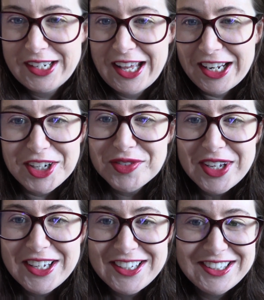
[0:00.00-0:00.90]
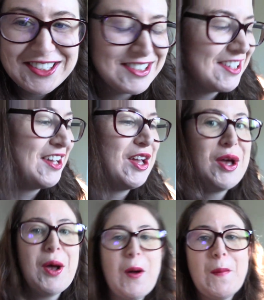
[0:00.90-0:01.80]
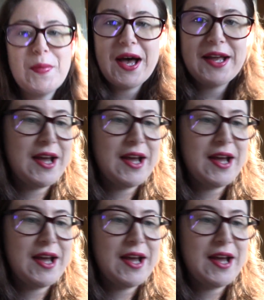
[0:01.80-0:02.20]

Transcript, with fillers: any of that but